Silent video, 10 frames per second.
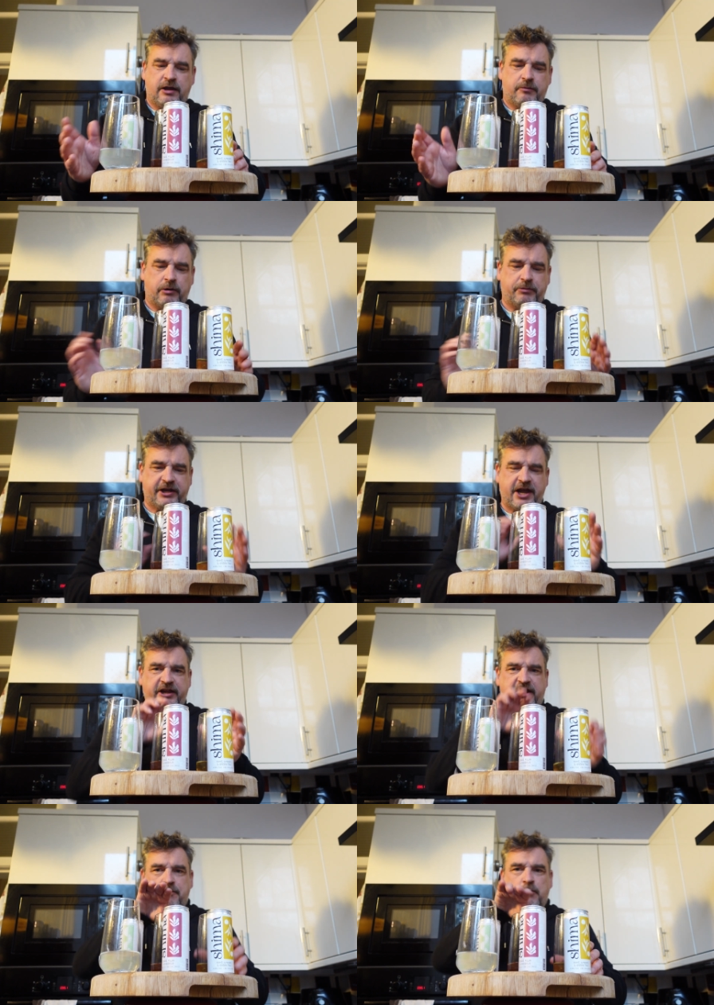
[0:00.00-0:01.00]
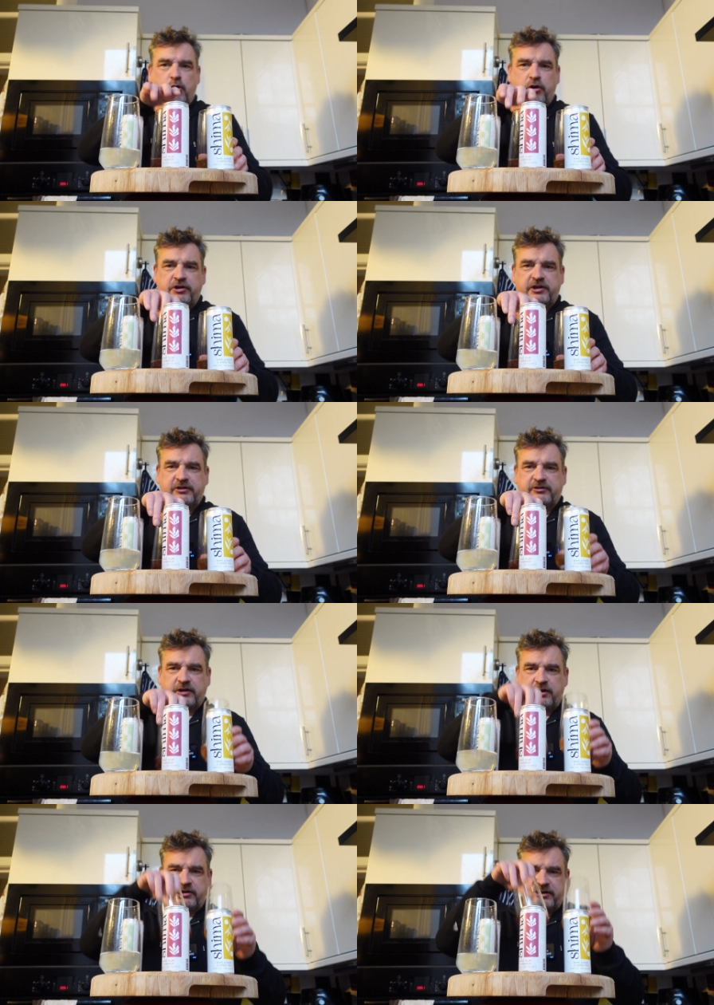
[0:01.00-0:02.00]
Probably getting it more in
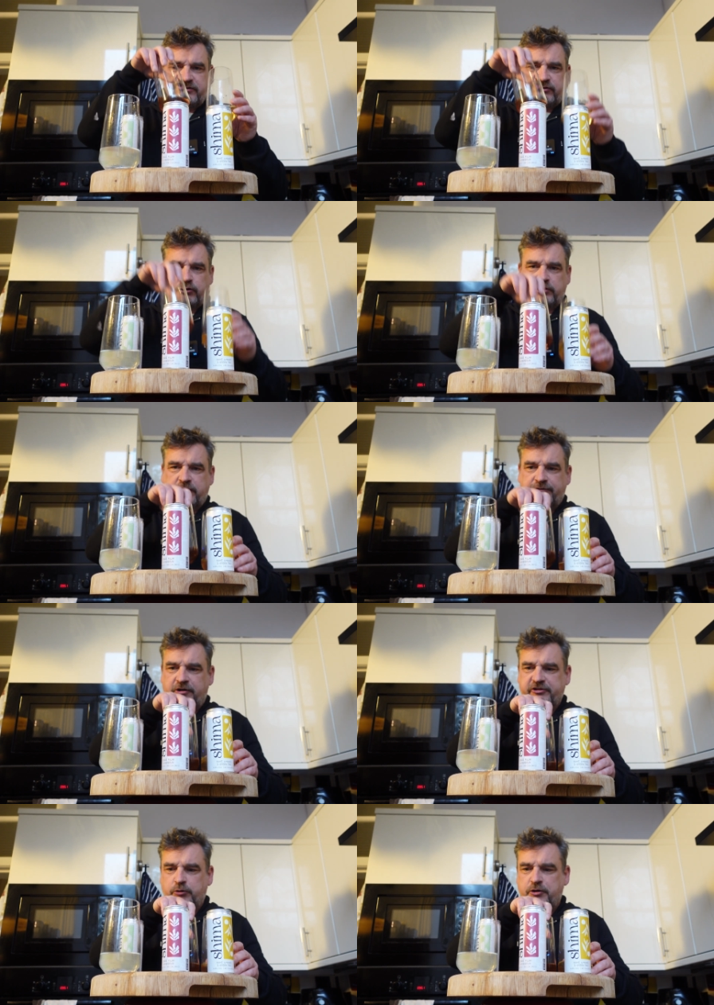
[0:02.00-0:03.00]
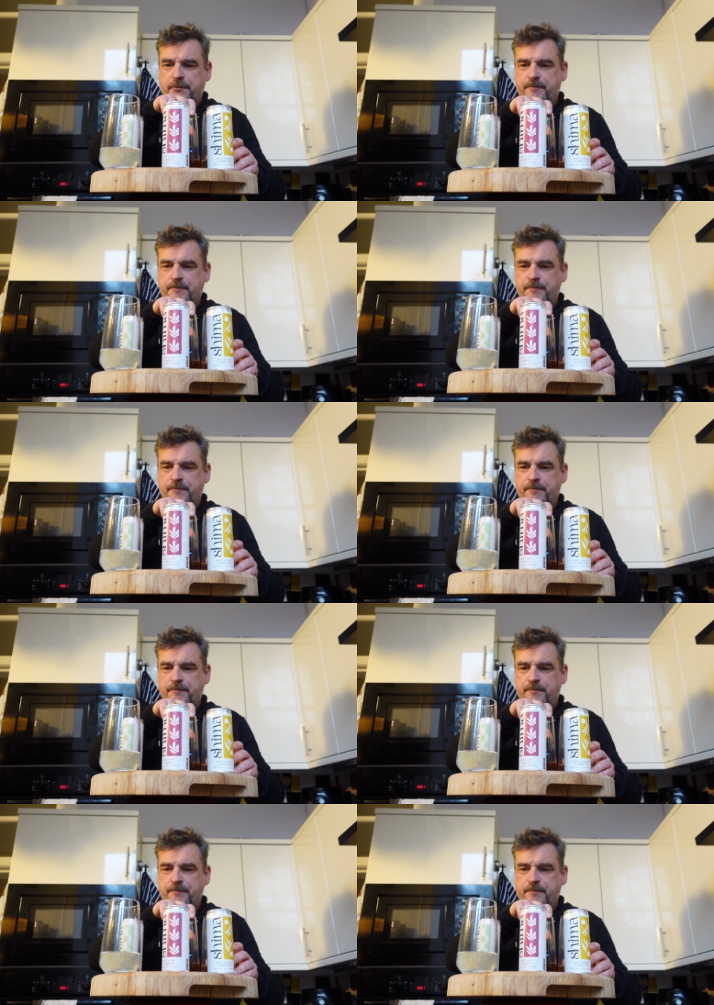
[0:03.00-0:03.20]
these two than the first one.